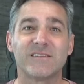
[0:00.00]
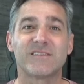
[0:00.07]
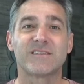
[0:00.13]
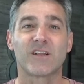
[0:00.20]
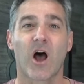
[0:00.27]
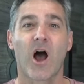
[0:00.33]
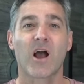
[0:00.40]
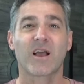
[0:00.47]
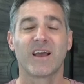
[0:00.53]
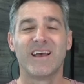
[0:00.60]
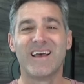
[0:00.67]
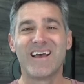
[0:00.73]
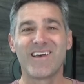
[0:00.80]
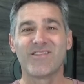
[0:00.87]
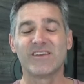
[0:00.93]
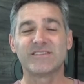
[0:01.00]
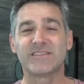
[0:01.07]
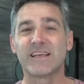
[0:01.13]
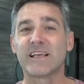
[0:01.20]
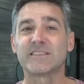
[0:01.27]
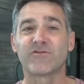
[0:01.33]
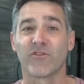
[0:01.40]
in stock. This
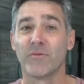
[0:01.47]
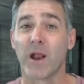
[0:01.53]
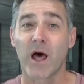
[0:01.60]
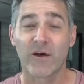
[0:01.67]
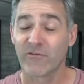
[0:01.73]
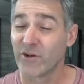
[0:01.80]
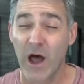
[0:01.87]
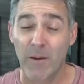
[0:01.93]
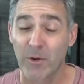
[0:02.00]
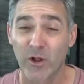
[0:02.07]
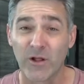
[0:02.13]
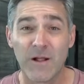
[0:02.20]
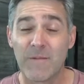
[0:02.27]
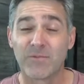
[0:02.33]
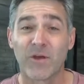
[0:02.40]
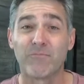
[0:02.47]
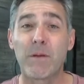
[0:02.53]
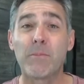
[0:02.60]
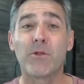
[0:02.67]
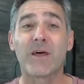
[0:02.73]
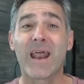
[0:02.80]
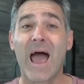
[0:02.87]
thing is phenom- phenomenal. The
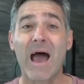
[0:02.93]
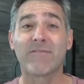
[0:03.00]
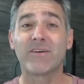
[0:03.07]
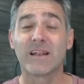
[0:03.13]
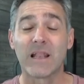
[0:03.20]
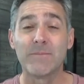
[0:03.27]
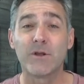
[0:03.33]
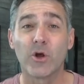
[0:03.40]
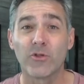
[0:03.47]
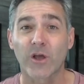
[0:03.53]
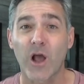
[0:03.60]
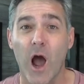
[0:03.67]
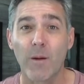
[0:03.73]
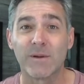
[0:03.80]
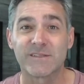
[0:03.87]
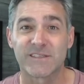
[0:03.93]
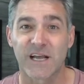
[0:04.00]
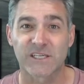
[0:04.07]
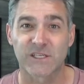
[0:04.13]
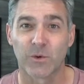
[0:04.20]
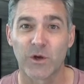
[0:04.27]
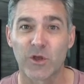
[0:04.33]
people that have it, let me know in the comment
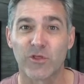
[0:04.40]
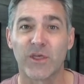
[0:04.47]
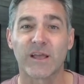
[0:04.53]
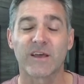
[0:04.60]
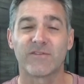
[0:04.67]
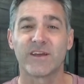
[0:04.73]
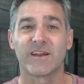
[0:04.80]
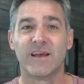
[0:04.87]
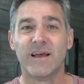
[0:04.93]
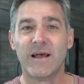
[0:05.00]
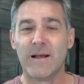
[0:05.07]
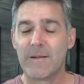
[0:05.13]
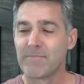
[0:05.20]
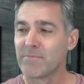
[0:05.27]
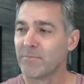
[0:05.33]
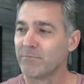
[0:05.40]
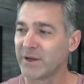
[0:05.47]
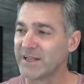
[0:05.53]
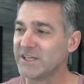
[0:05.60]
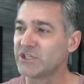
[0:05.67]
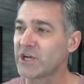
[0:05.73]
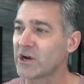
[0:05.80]
section what you think of it.
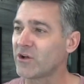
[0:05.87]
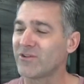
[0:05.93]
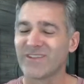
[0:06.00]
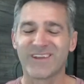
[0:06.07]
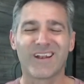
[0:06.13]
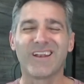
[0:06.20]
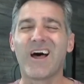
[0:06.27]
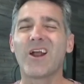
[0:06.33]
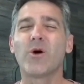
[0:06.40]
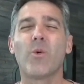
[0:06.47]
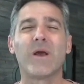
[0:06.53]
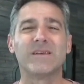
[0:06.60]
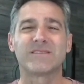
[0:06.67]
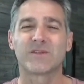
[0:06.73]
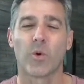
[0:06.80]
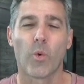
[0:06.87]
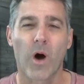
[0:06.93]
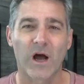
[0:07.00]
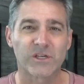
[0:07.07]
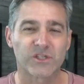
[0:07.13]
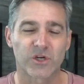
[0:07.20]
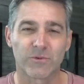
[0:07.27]
But in general, a lot of ways to
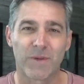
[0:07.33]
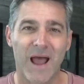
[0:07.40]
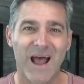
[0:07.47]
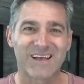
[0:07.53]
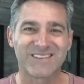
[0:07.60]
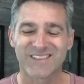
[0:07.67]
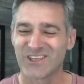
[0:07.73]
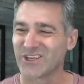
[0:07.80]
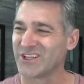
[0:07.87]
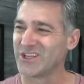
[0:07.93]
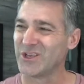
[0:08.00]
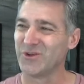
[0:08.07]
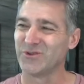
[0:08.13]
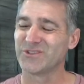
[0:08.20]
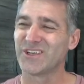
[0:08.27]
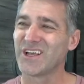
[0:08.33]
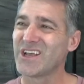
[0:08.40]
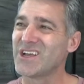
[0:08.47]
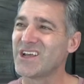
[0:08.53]
wash your mask. You can use